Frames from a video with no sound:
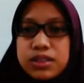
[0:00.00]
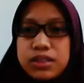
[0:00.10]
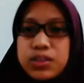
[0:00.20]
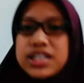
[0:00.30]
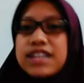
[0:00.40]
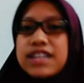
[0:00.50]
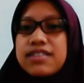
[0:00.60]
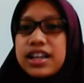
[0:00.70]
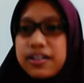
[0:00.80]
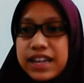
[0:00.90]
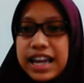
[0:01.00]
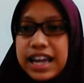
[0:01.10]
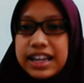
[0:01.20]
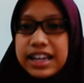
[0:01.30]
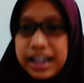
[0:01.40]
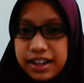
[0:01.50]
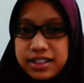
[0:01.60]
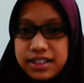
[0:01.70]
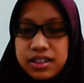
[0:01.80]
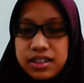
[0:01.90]
which is celery and
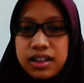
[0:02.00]
carrots.